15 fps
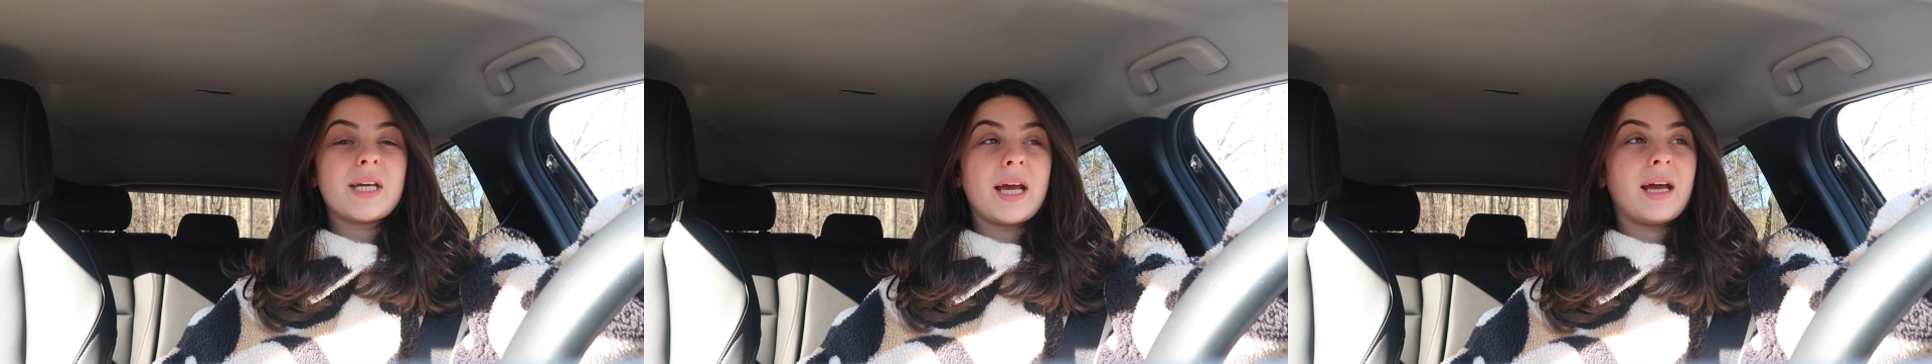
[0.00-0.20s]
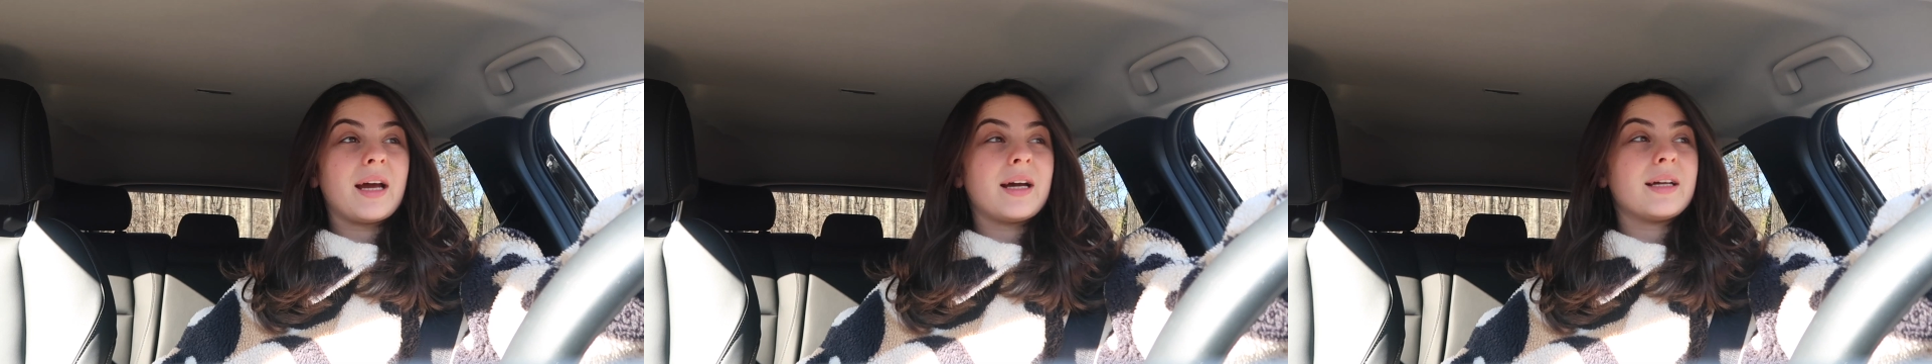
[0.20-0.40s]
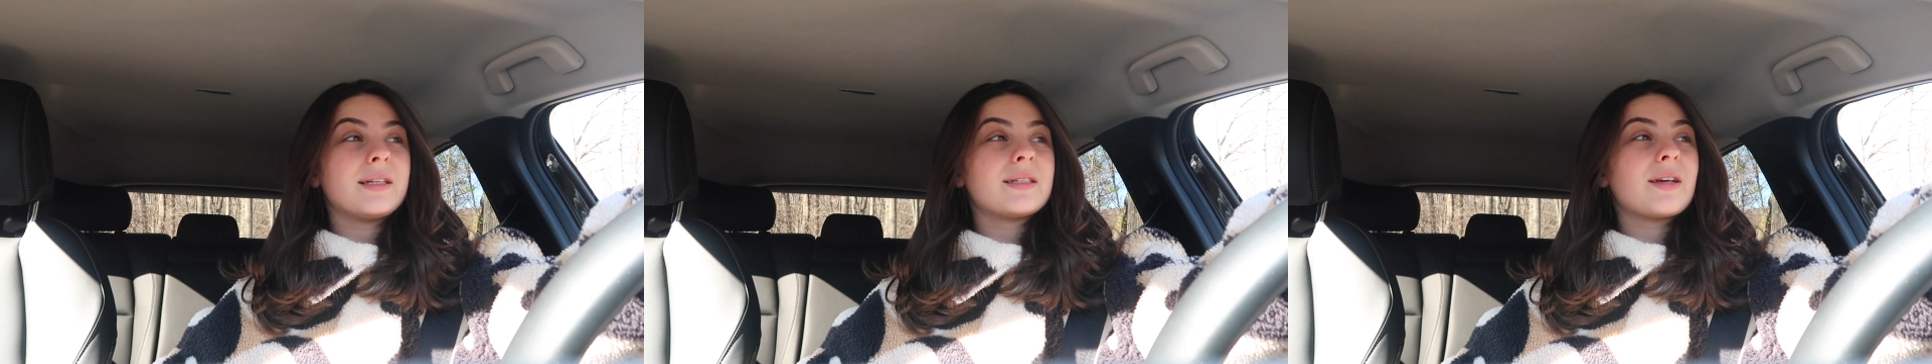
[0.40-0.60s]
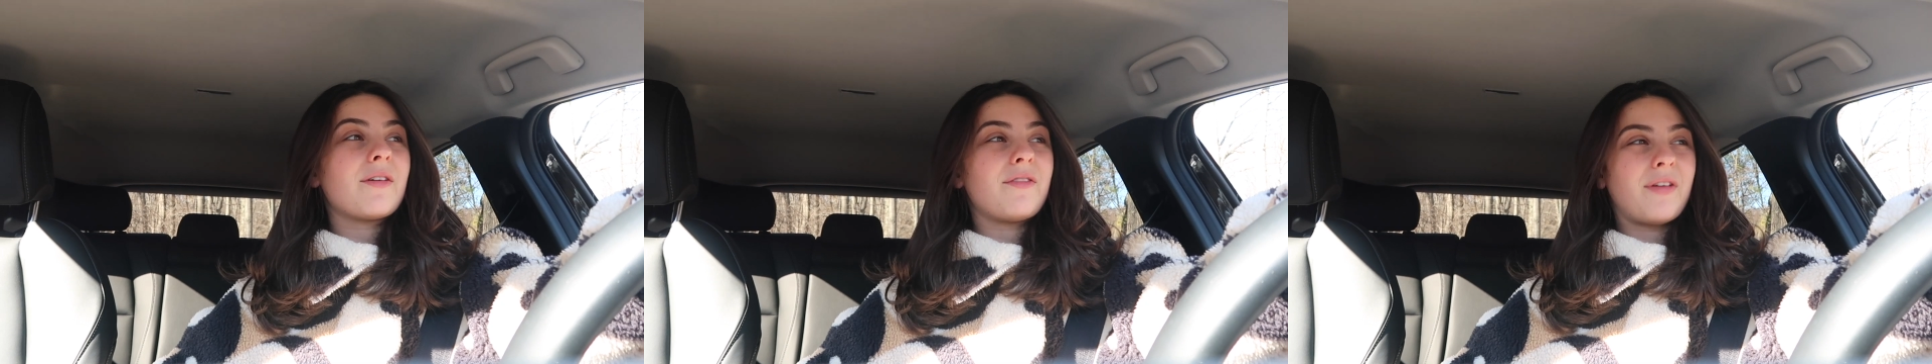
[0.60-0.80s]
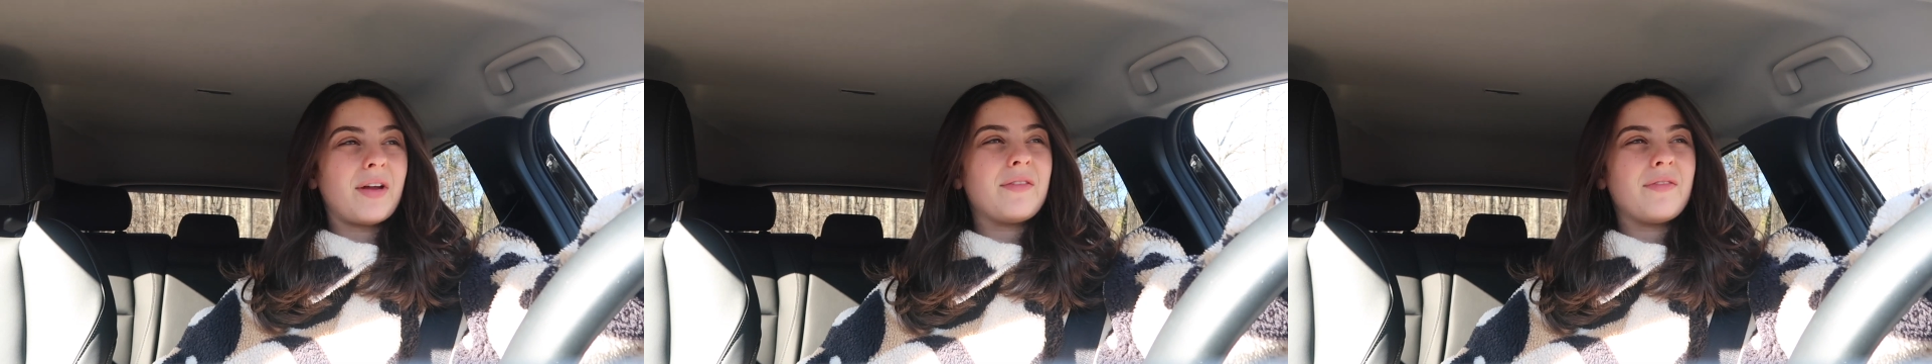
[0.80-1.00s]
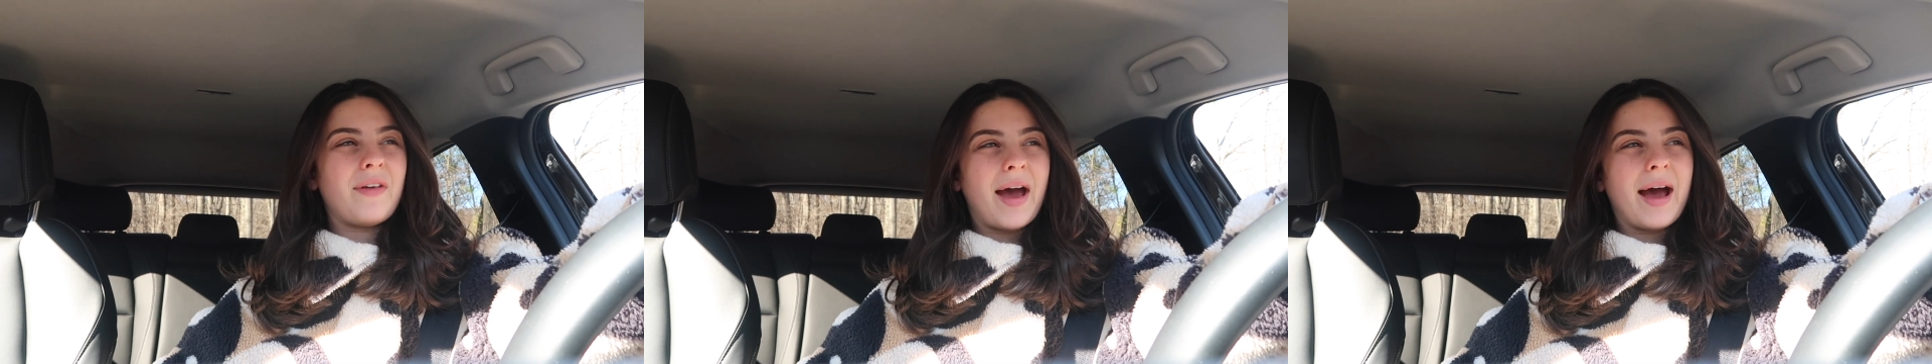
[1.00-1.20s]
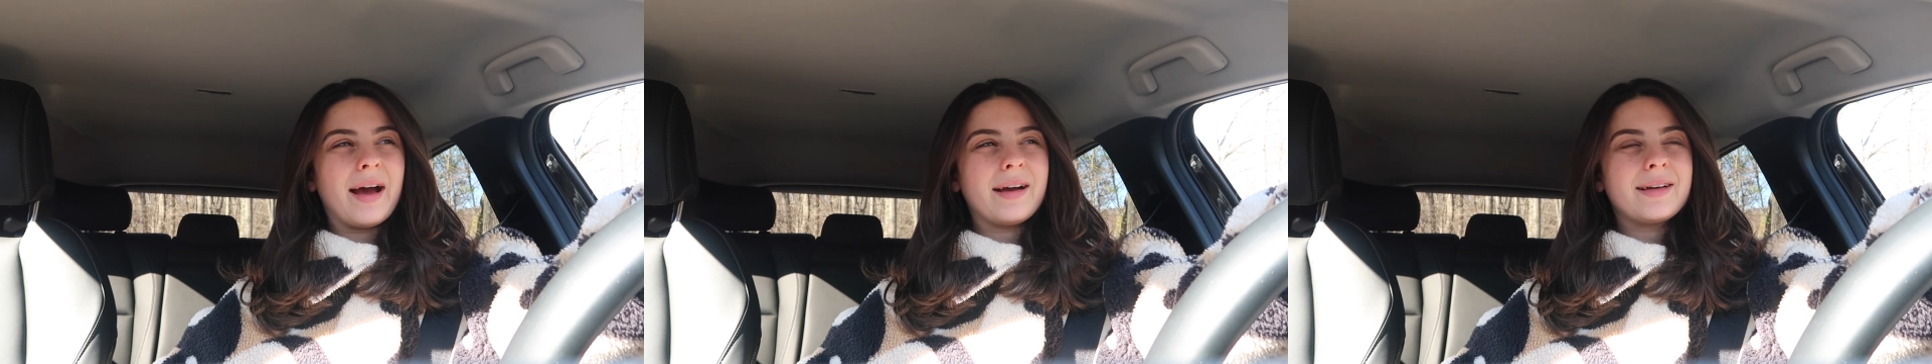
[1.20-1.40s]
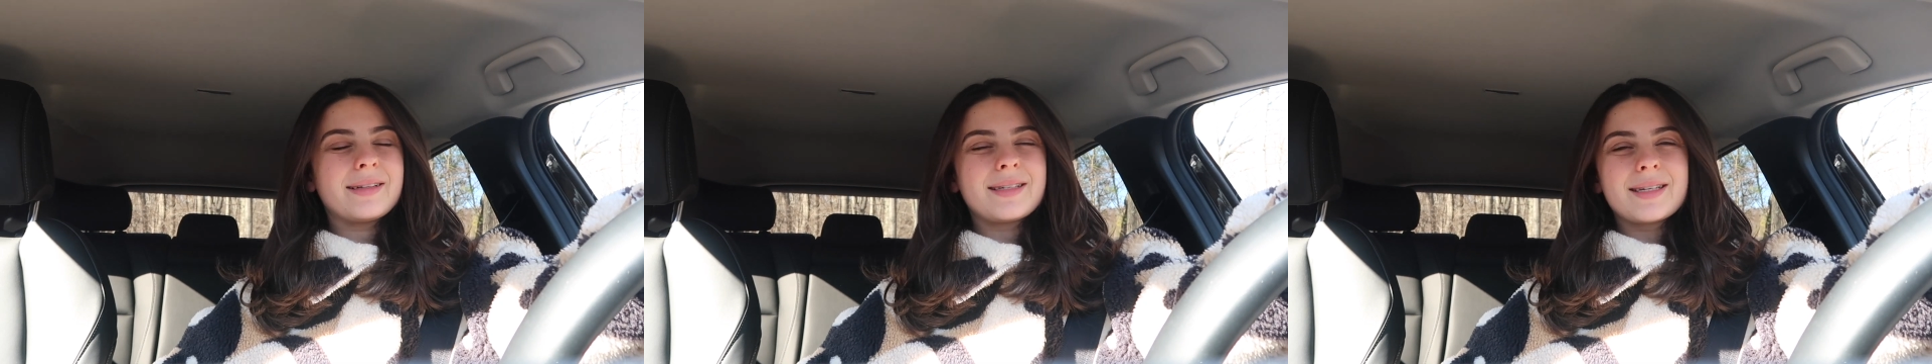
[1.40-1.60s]
And fun
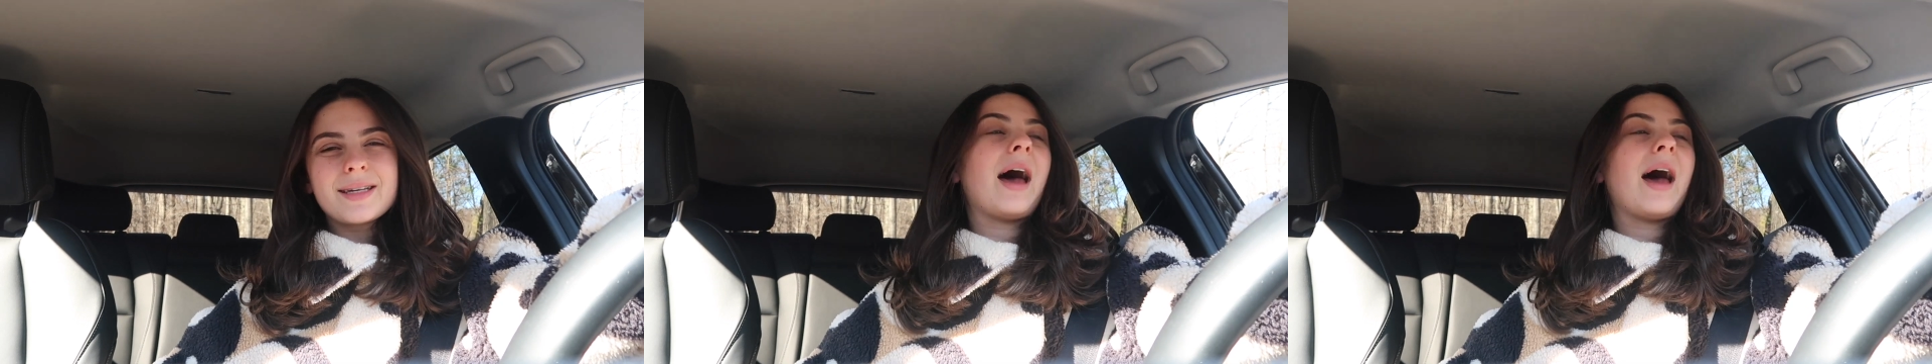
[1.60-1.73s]
fact,